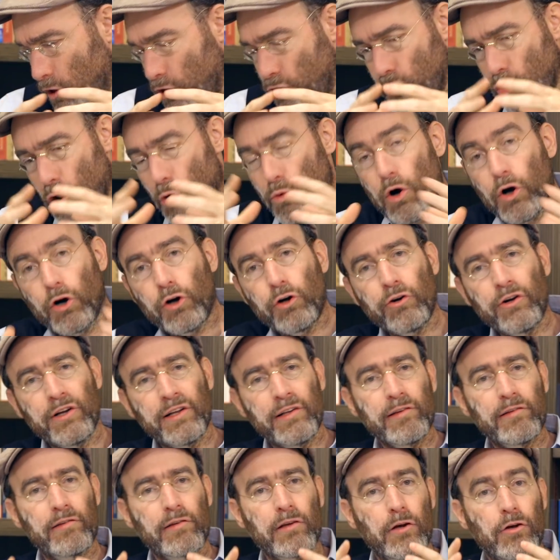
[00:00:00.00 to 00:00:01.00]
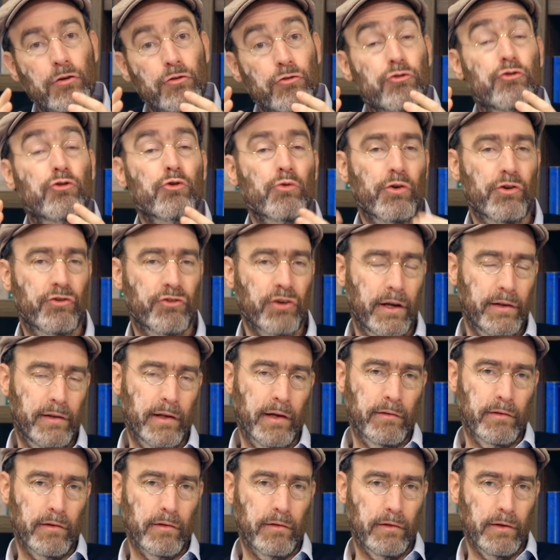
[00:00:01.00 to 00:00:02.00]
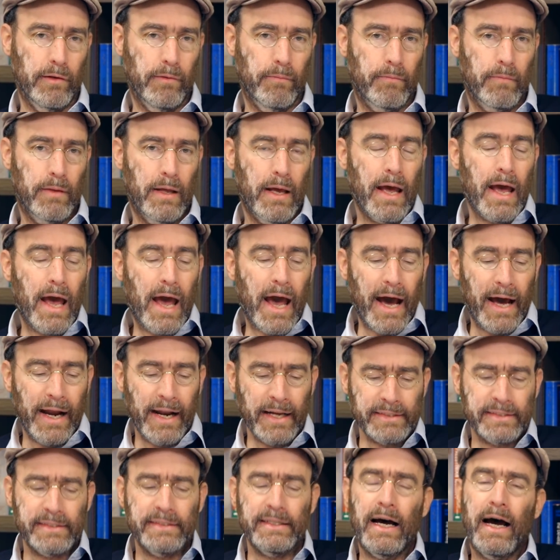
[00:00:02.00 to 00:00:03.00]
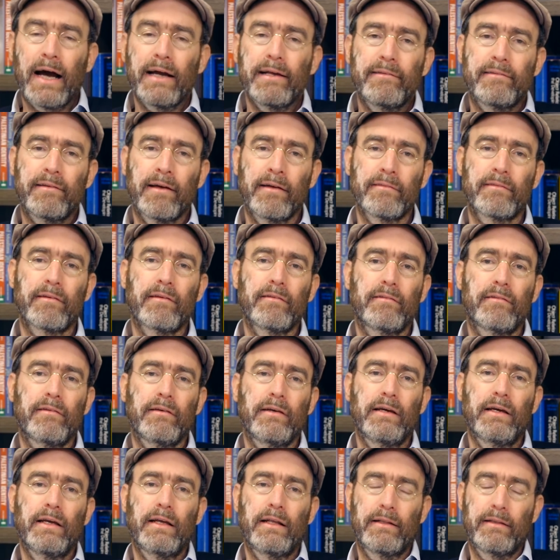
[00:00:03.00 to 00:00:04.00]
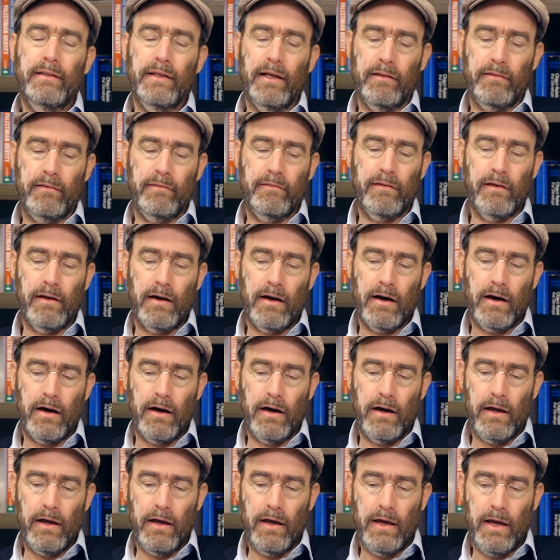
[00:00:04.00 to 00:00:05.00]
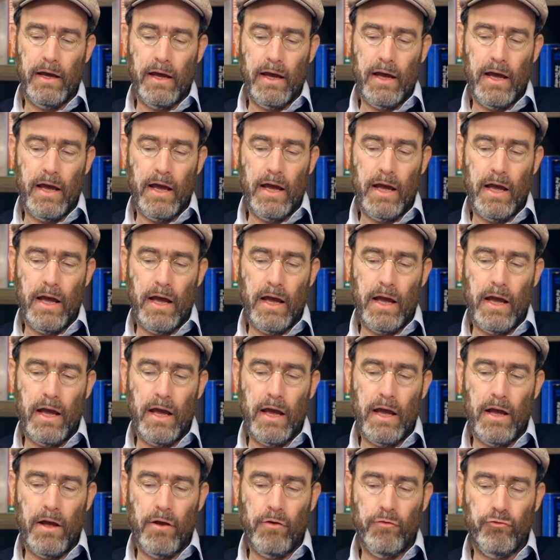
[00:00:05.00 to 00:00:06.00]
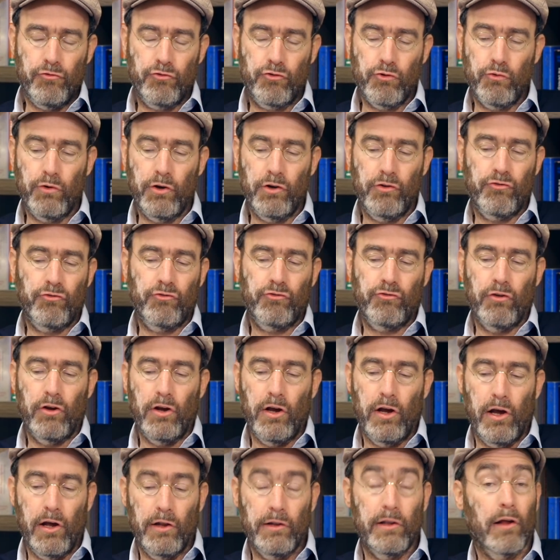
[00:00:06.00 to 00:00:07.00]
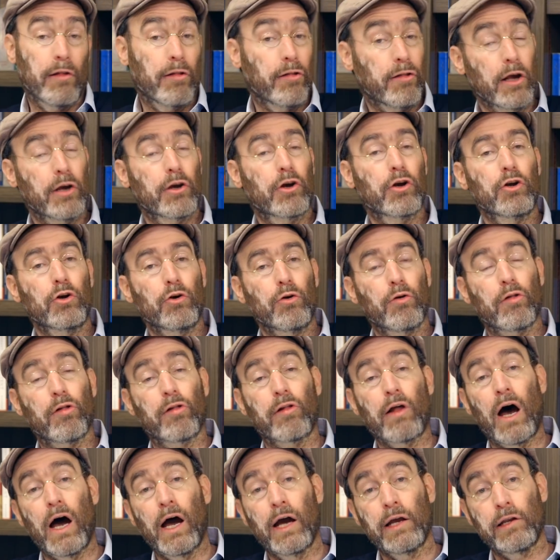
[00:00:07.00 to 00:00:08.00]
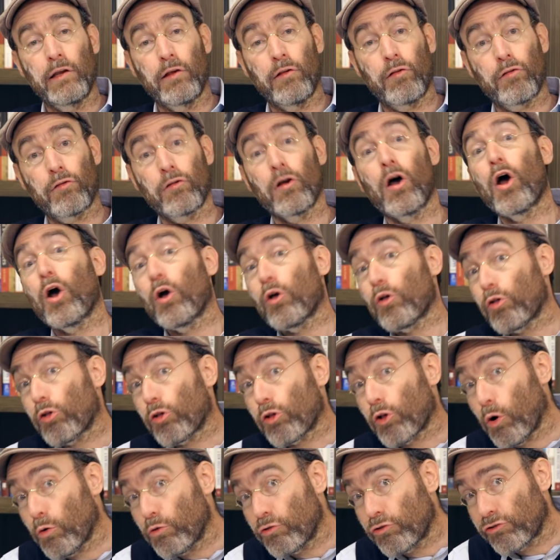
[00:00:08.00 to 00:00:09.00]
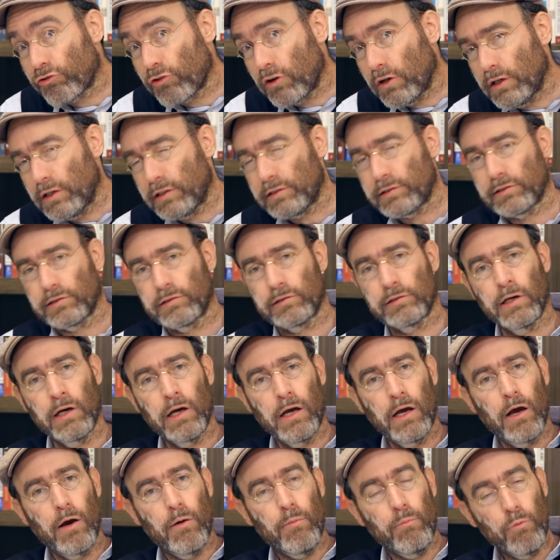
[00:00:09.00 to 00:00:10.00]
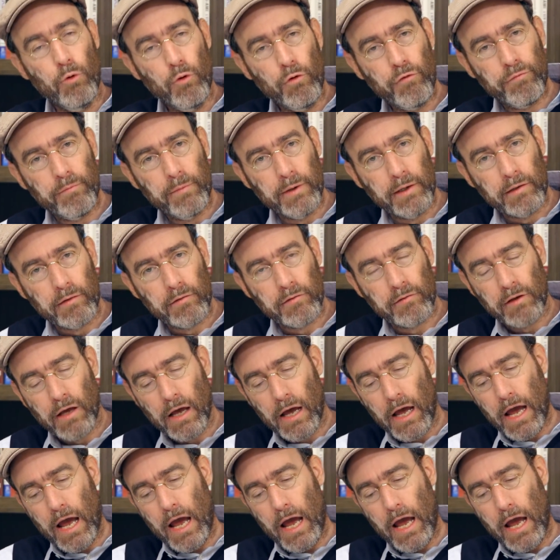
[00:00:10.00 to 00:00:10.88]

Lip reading: coherent Jewish identity. And that's the identity that the Jewish, the secular Zionist socialist movement